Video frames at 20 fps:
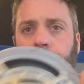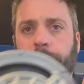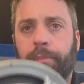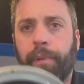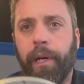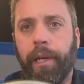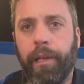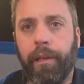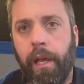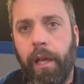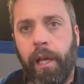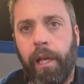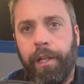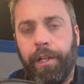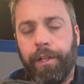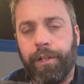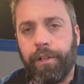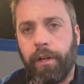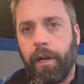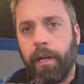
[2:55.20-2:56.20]
your bike and
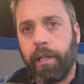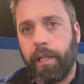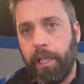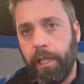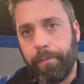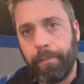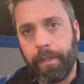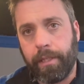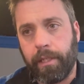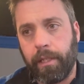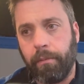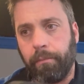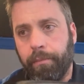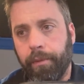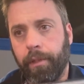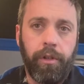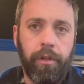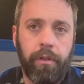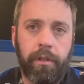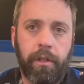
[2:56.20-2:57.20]
you're trying to keep it
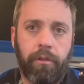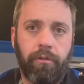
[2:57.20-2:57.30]
simple, use the